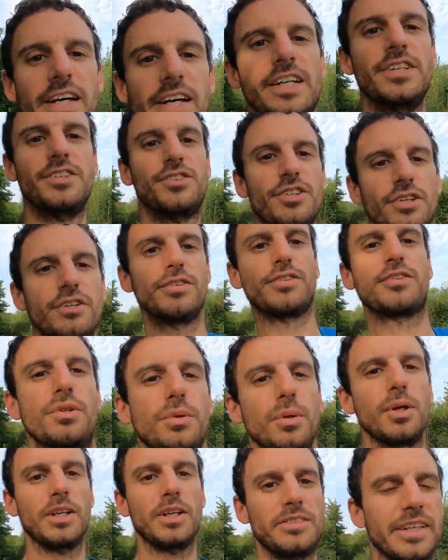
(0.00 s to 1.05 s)
endurance
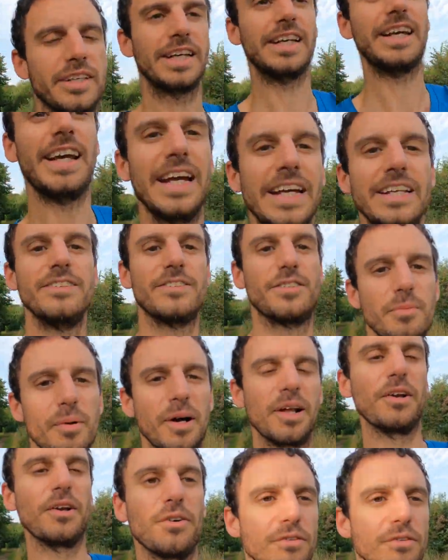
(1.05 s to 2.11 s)
quality into
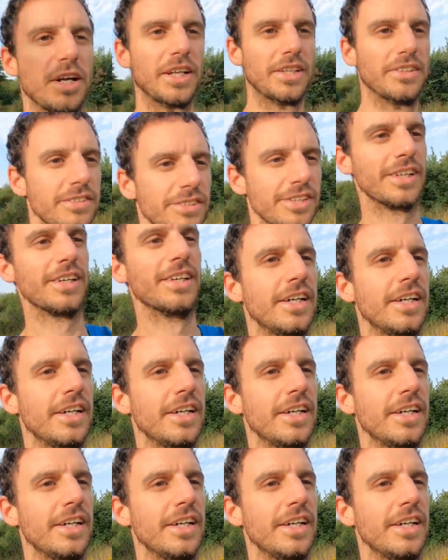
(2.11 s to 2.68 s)
my long runs.